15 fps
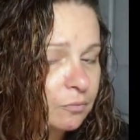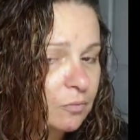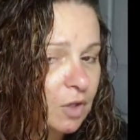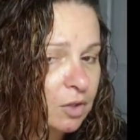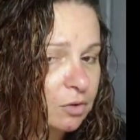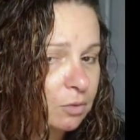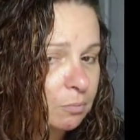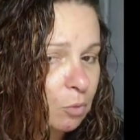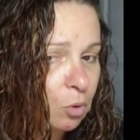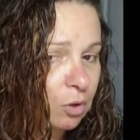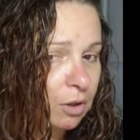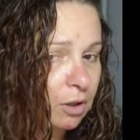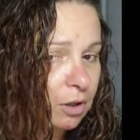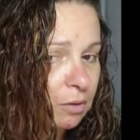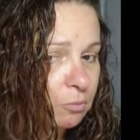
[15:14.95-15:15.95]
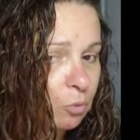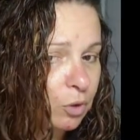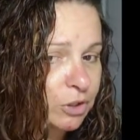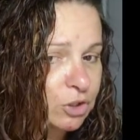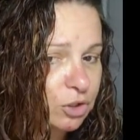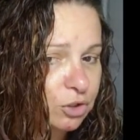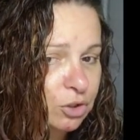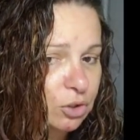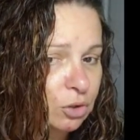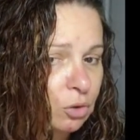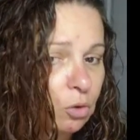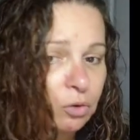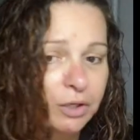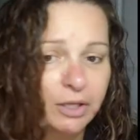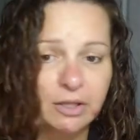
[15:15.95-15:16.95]
the more moisture you can
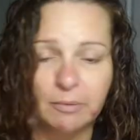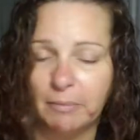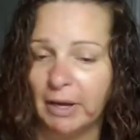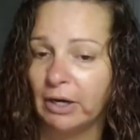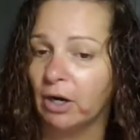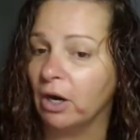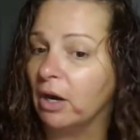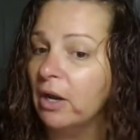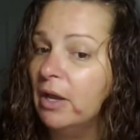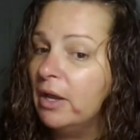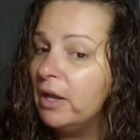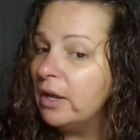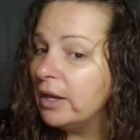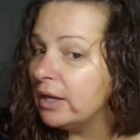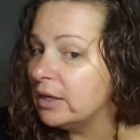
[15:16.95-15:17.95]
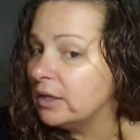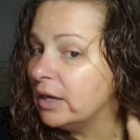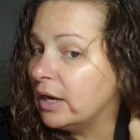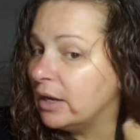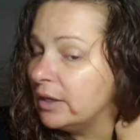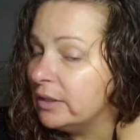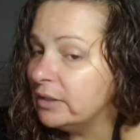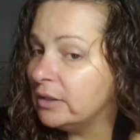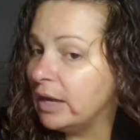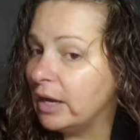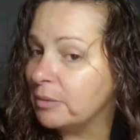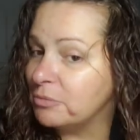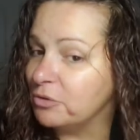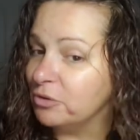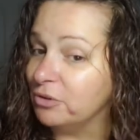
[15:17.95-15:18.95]
hold in, the better. And I
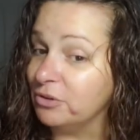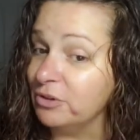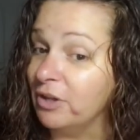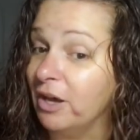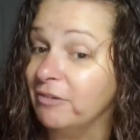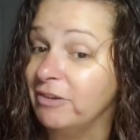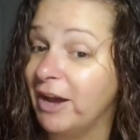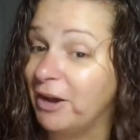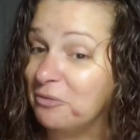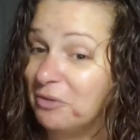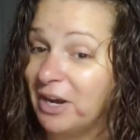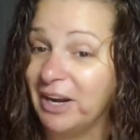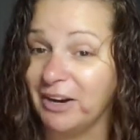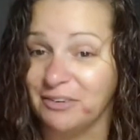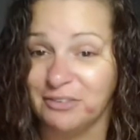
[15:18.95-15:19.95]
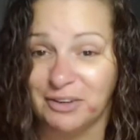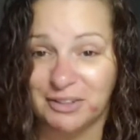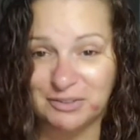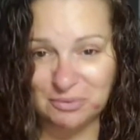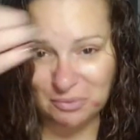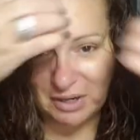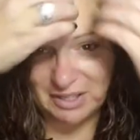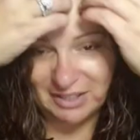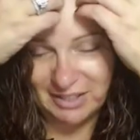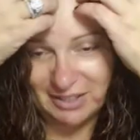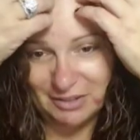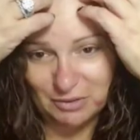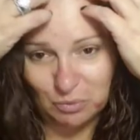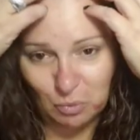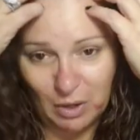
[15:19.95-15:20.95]
absolutely love how my hair looks when it
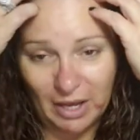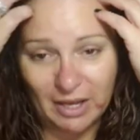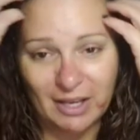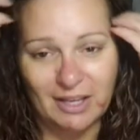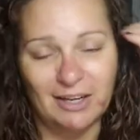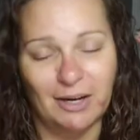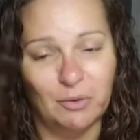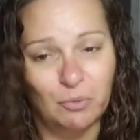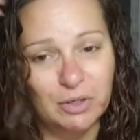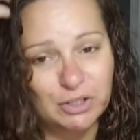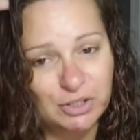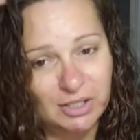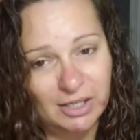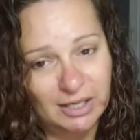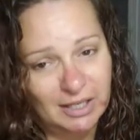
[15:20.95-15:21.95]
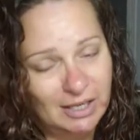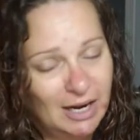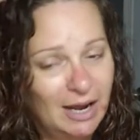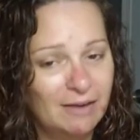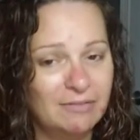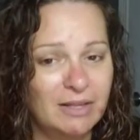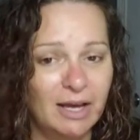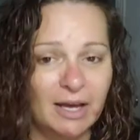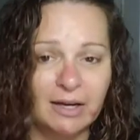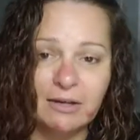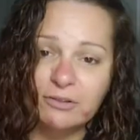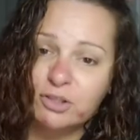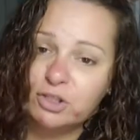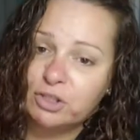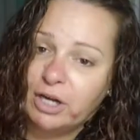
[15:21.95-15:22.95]
is wet, and I wish that I could have that
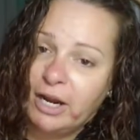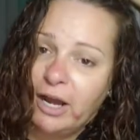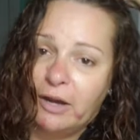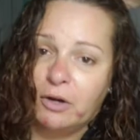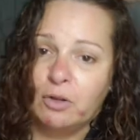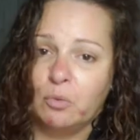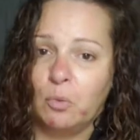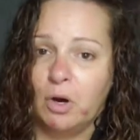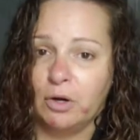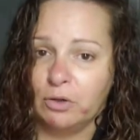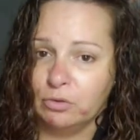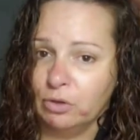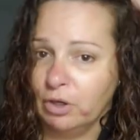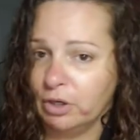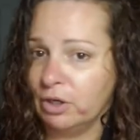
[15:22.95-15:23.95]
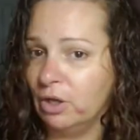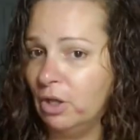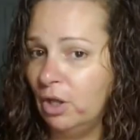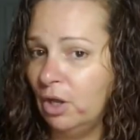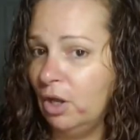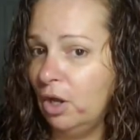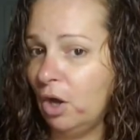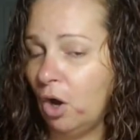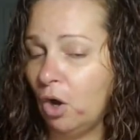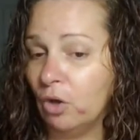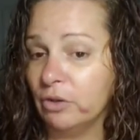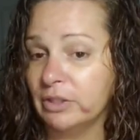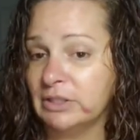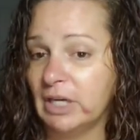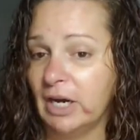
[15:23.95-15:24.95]
straight out of the water look all
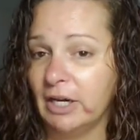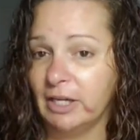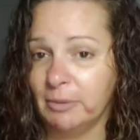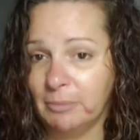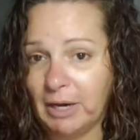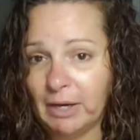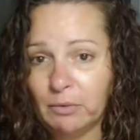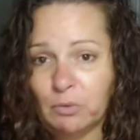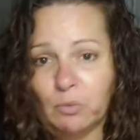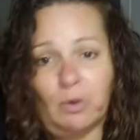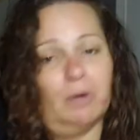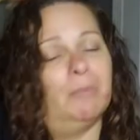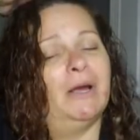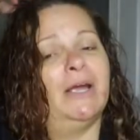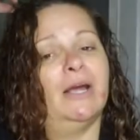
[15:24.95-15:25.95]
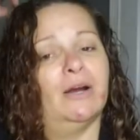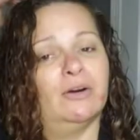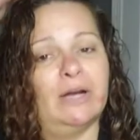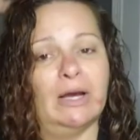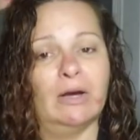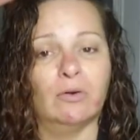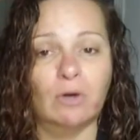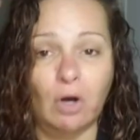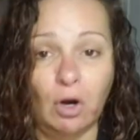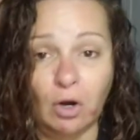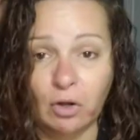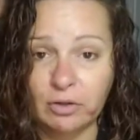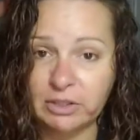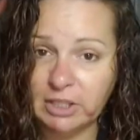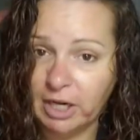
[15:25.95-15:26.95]
the time. I would wear my hair down
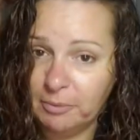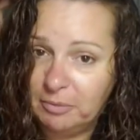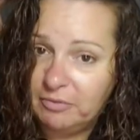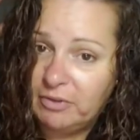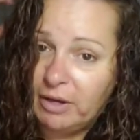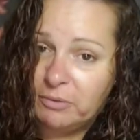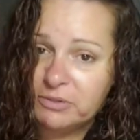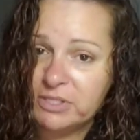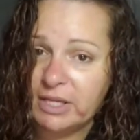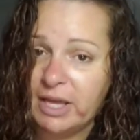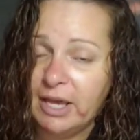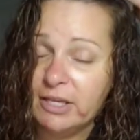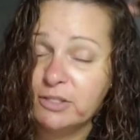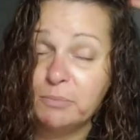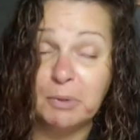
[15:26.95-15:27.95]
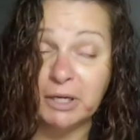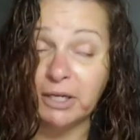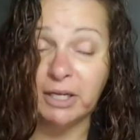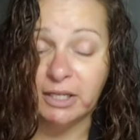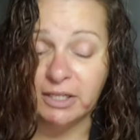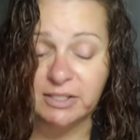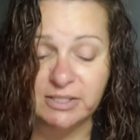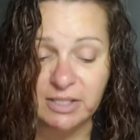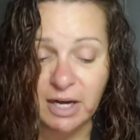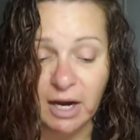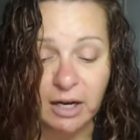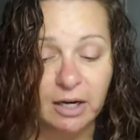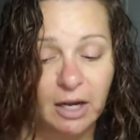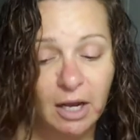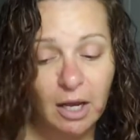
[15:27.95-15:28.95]
all the time if that was the case, but it is
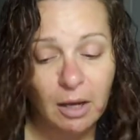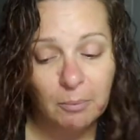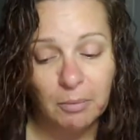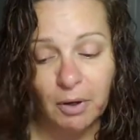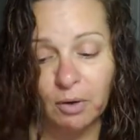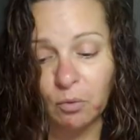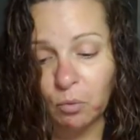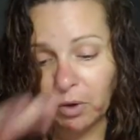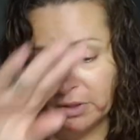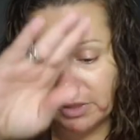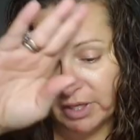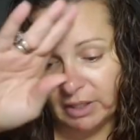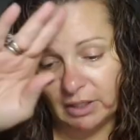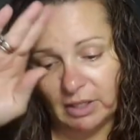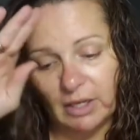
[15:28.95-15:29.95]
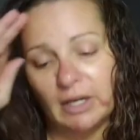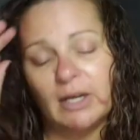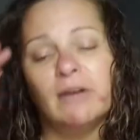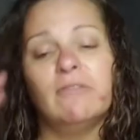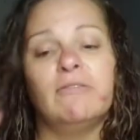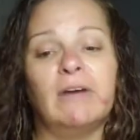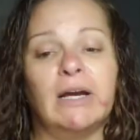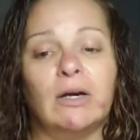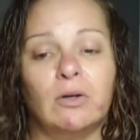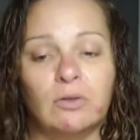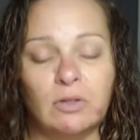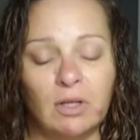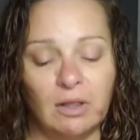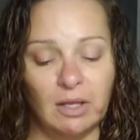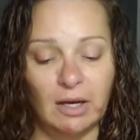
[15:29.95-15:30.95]
not. But one thing that I have
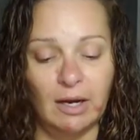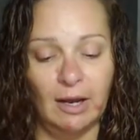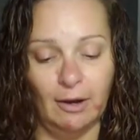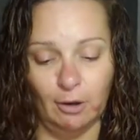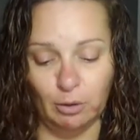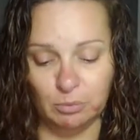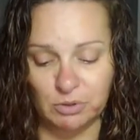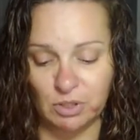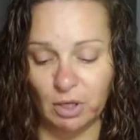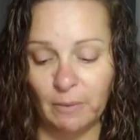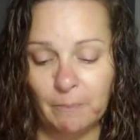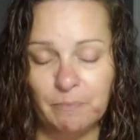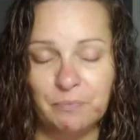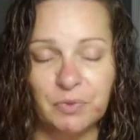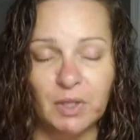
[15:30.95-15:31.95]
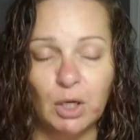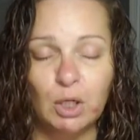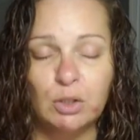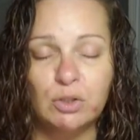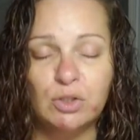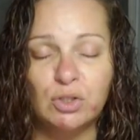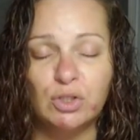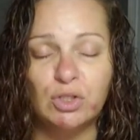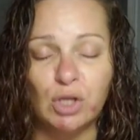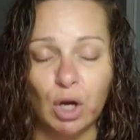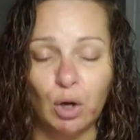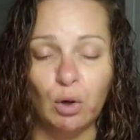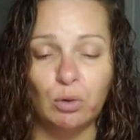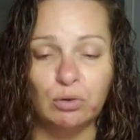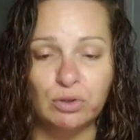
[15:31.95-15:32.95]
found that helps
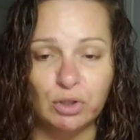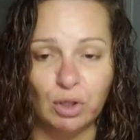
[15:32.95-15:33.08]
so